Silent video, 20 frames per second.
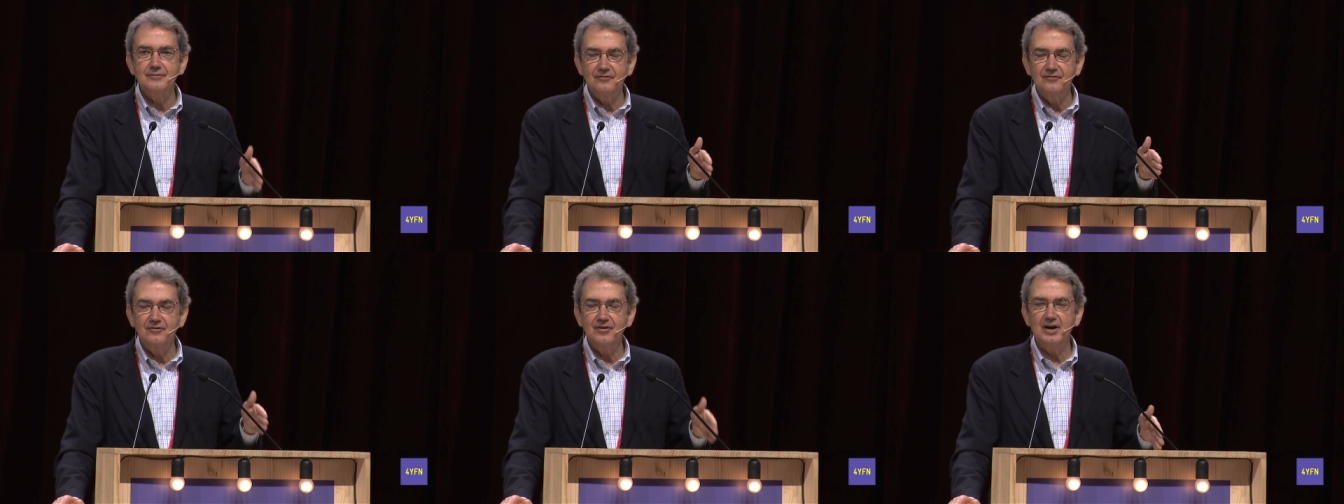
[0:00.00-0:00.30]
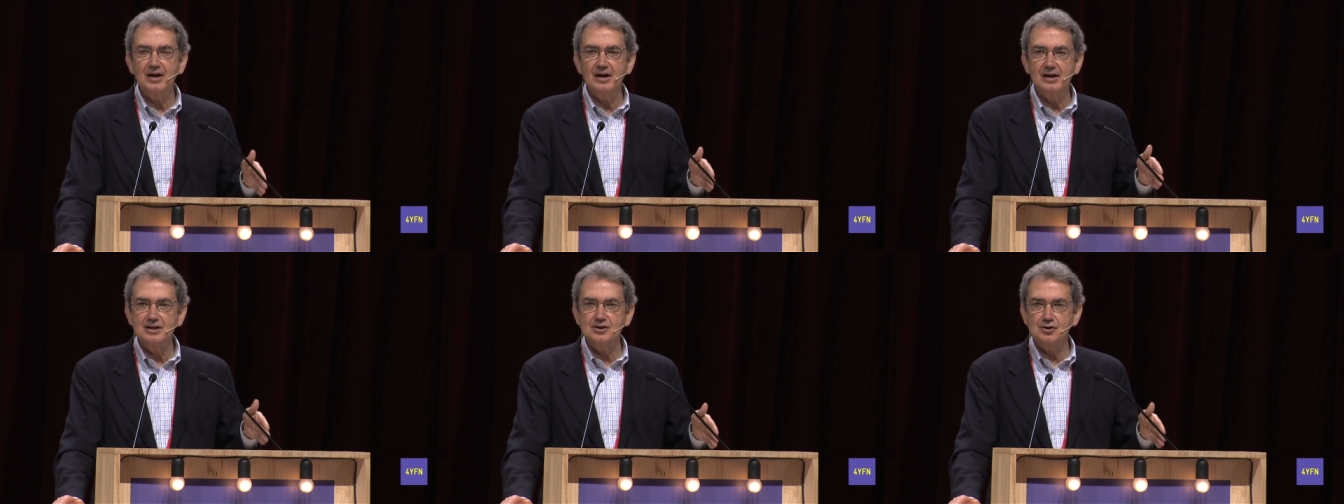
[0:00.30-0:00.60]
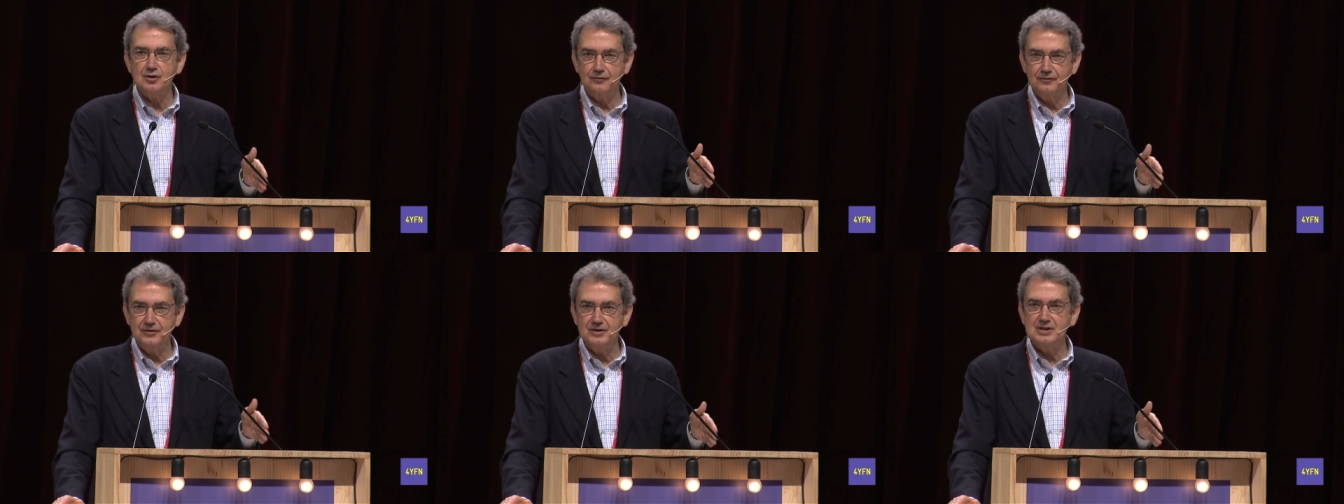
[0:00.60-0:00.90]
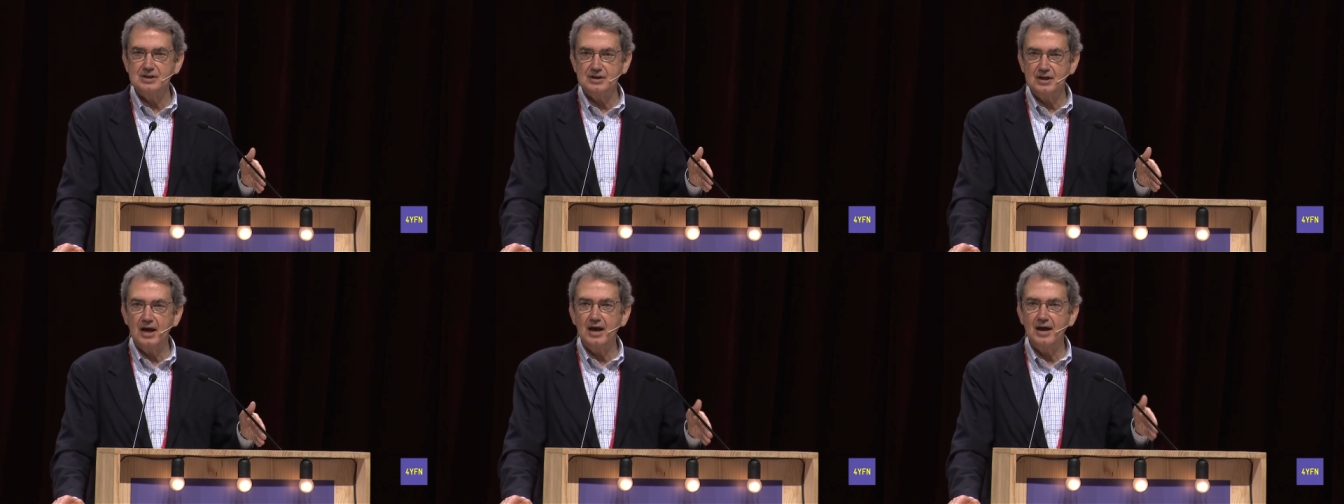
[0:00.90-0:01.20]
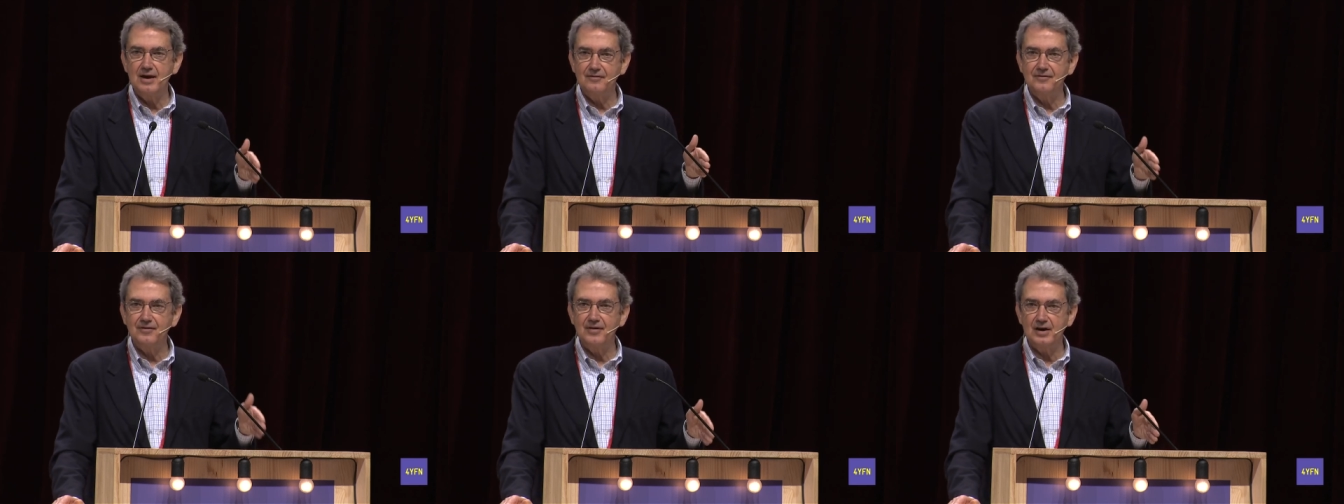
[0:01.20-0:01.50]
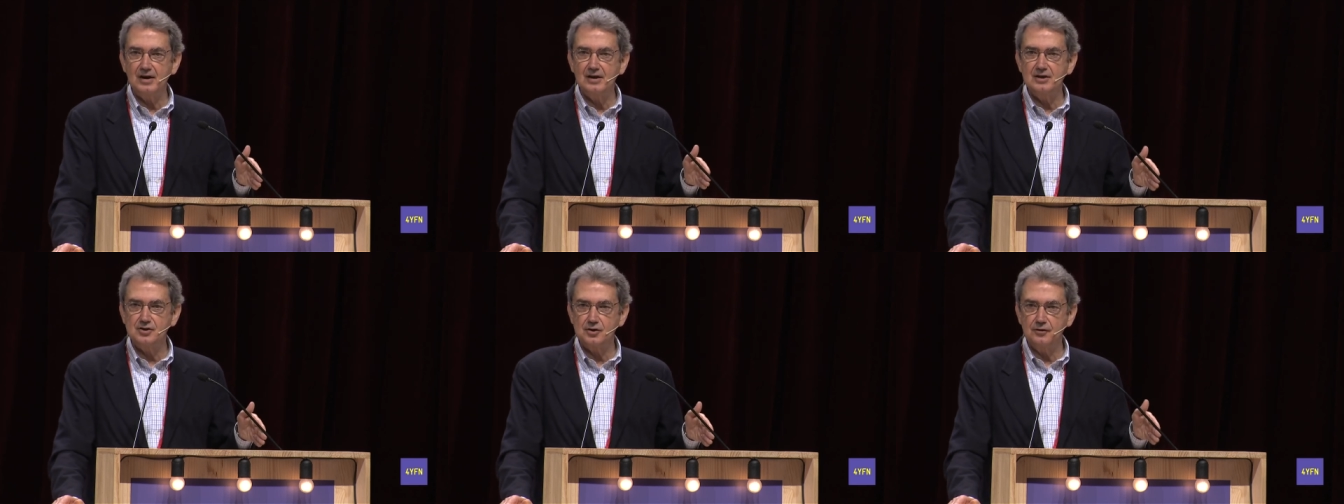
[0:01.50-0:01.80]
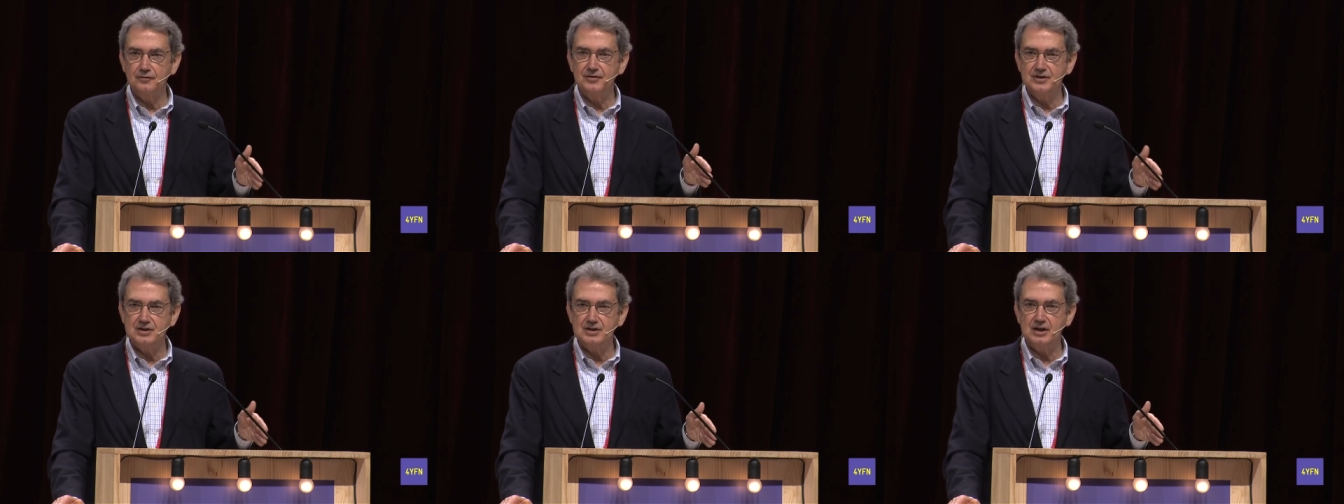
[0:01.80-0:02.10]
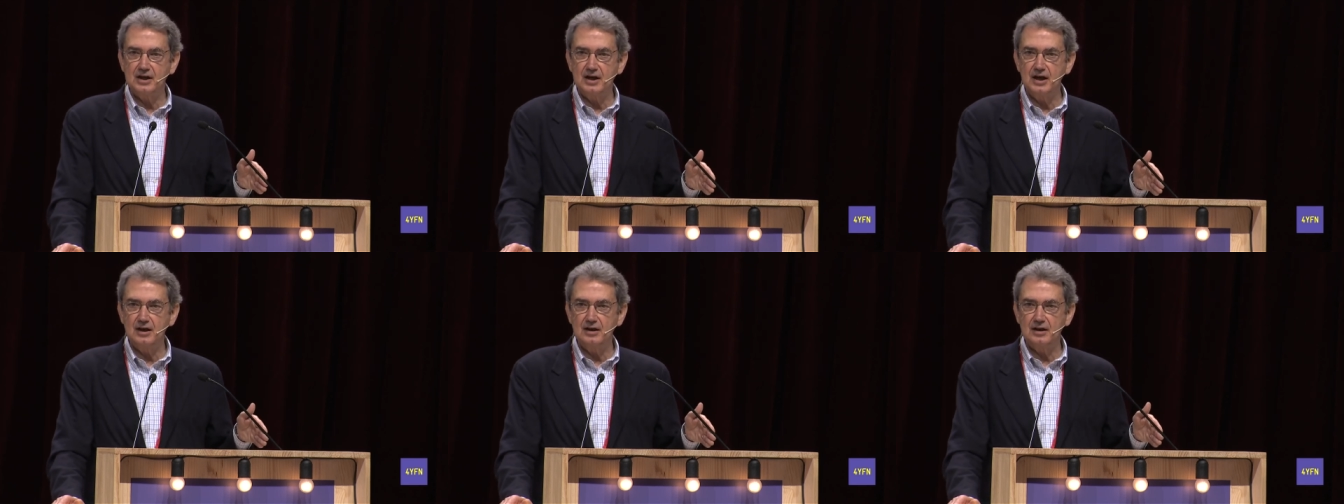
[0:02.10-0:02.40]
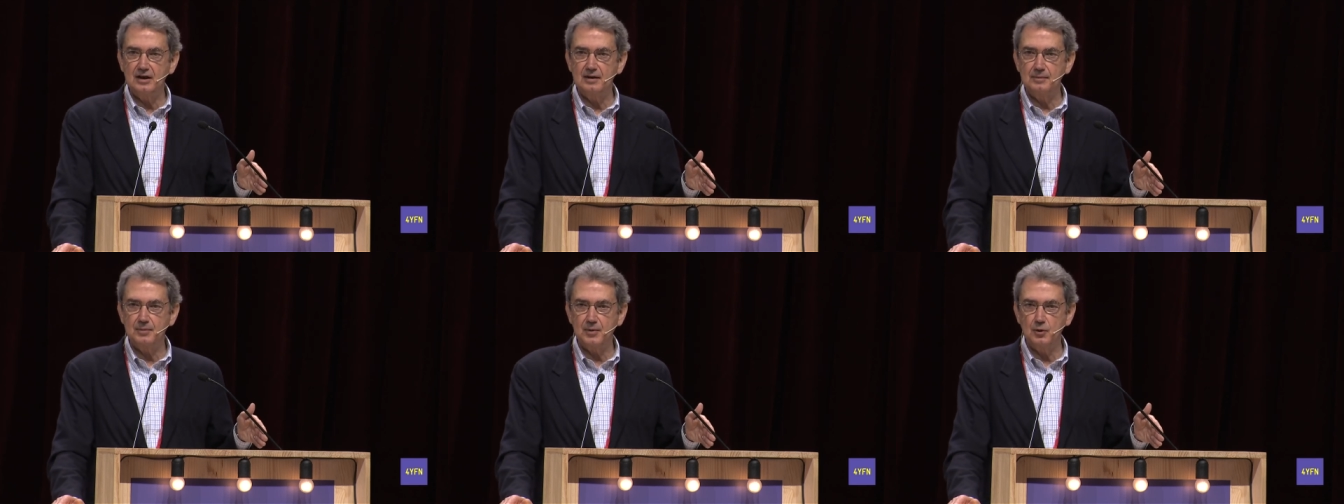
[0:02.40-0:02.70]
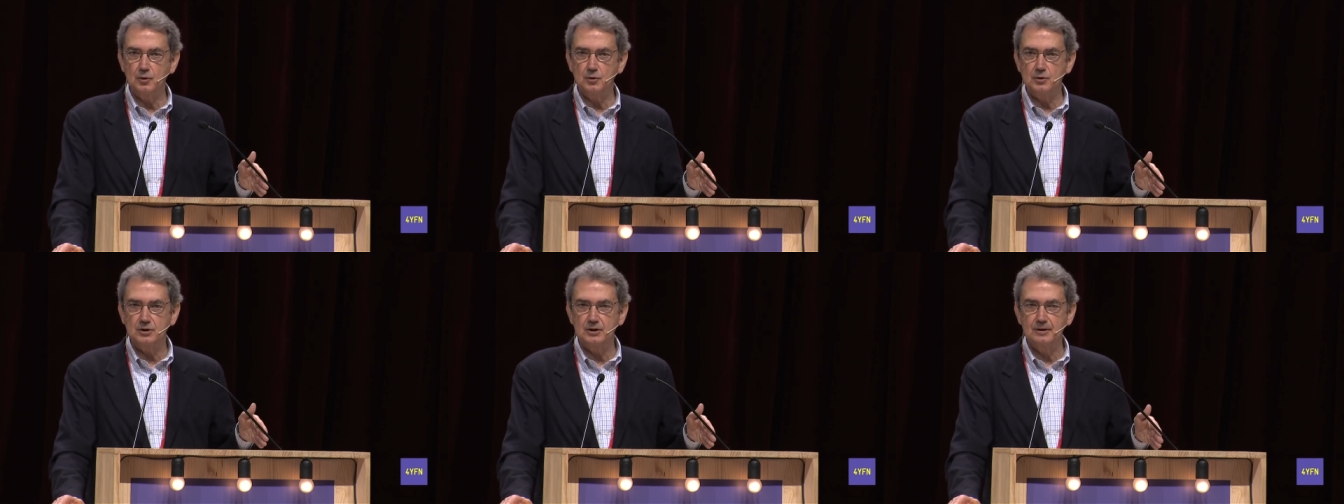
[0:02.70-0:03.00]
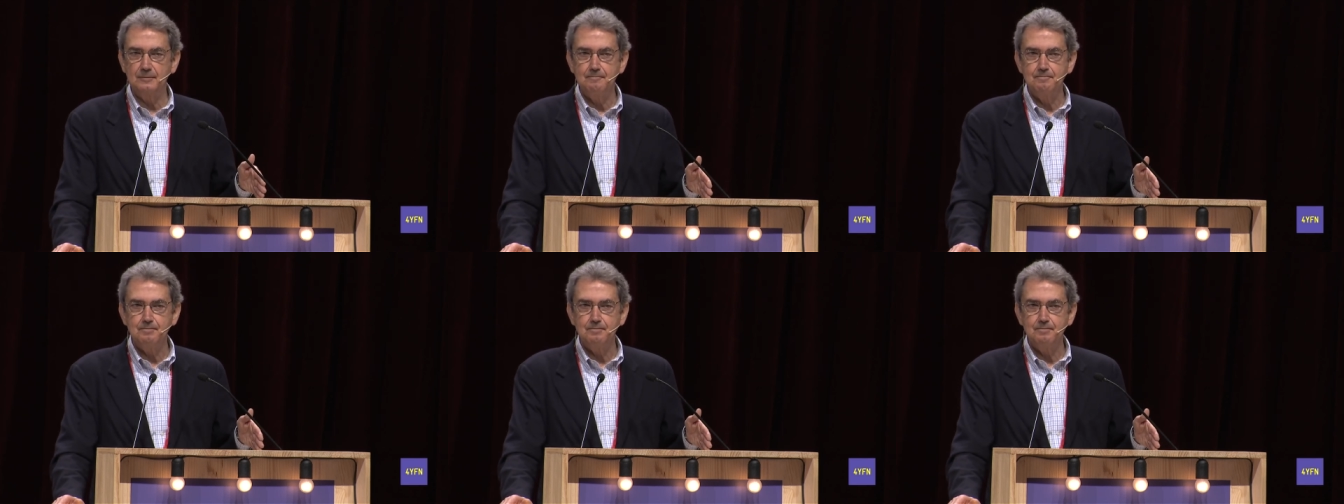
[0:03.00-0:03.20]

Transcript: fairly a fairly sophisticated approach.